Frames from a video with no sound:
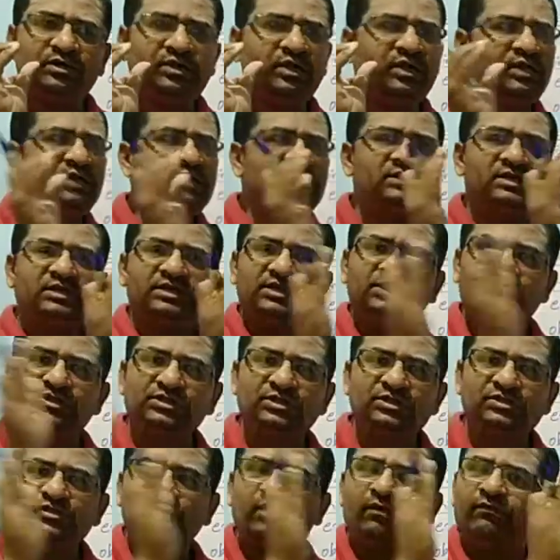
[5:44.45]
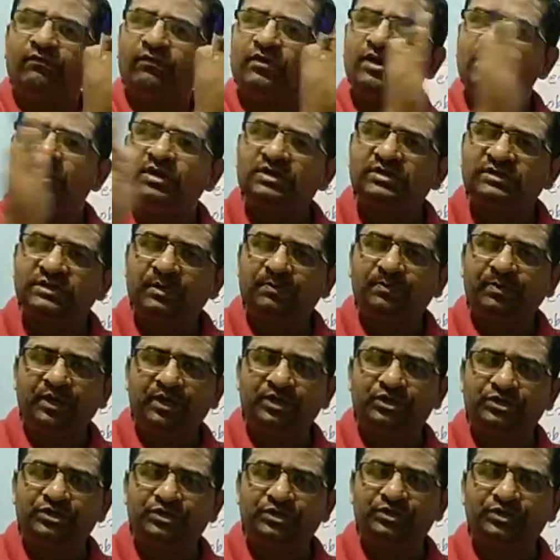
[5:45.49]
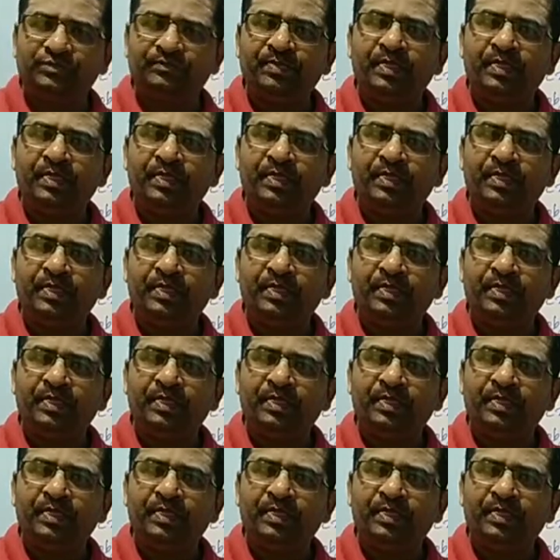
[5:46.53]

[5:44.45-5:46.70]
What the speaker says: There is a distance of separation.